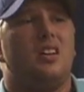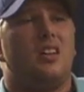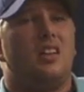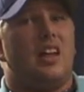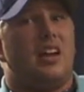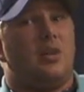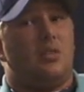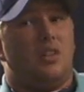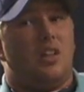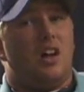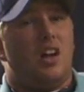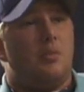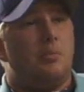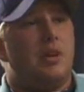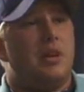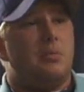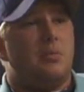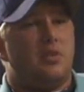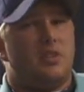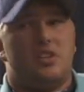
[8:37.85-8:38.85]
Like a lot of
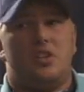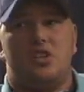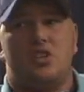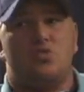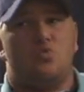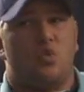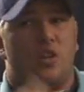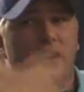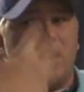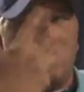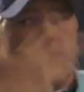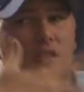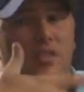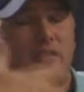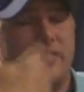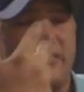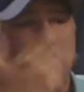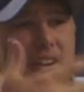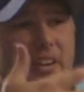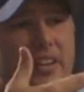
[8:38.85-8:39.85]
people, you just read it on
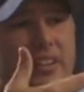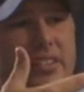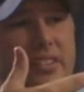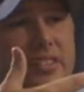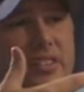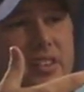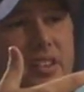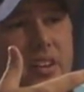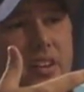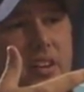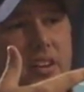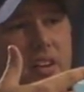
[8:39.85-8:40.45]
their face.